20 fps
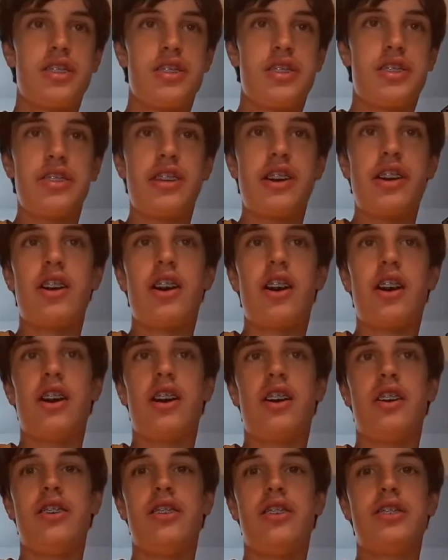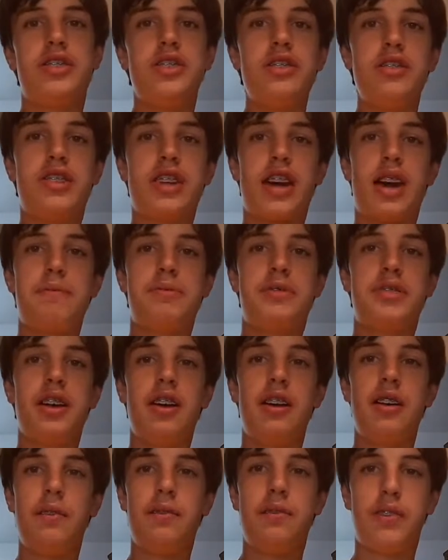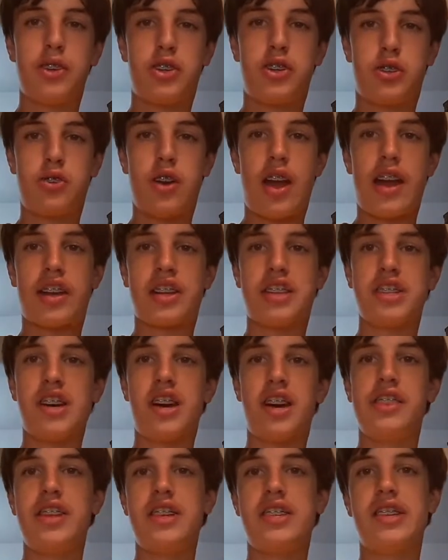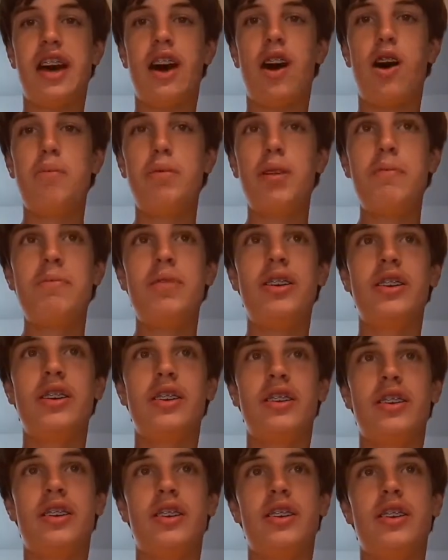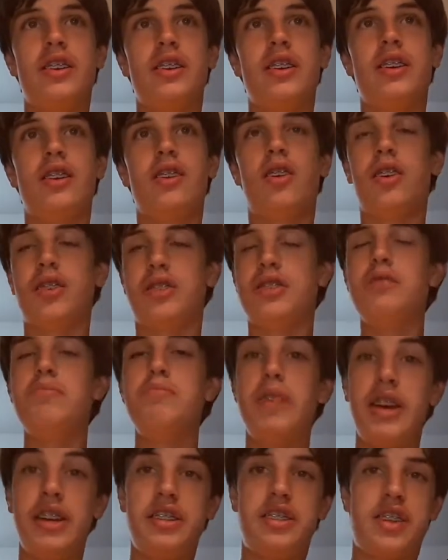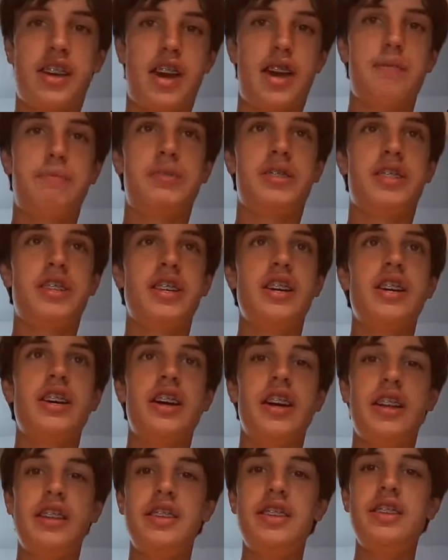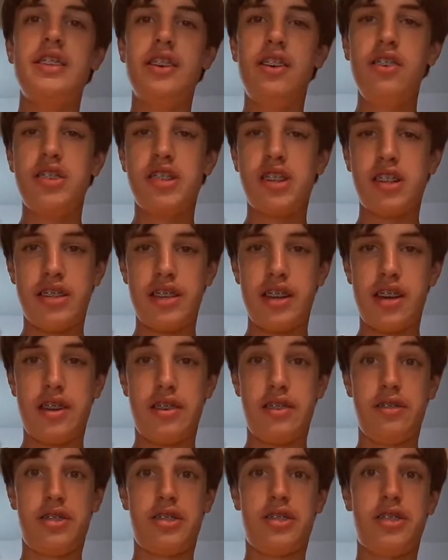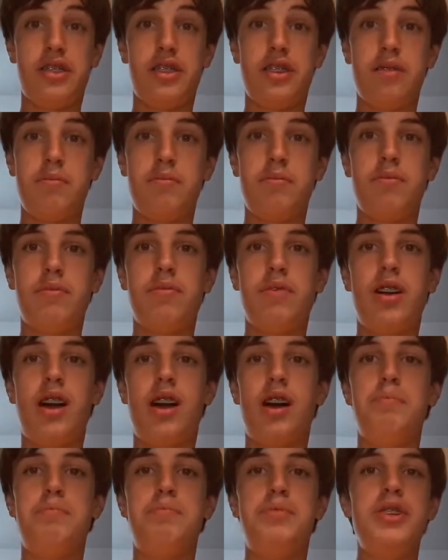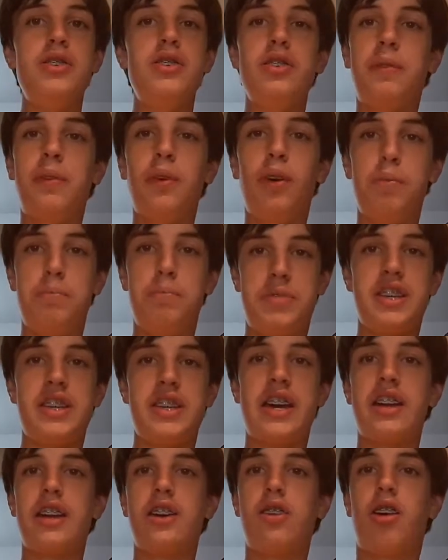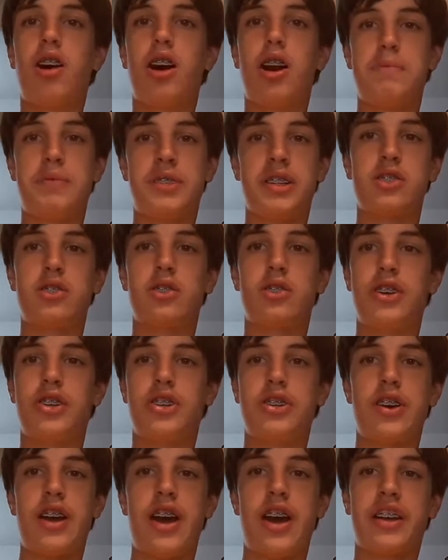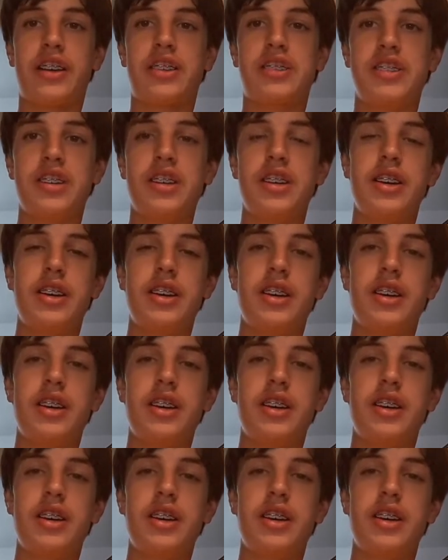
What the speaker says: So there are 2 types of tracks on this album, or 2 main types, and those are the beautiful piano harpsichord tracks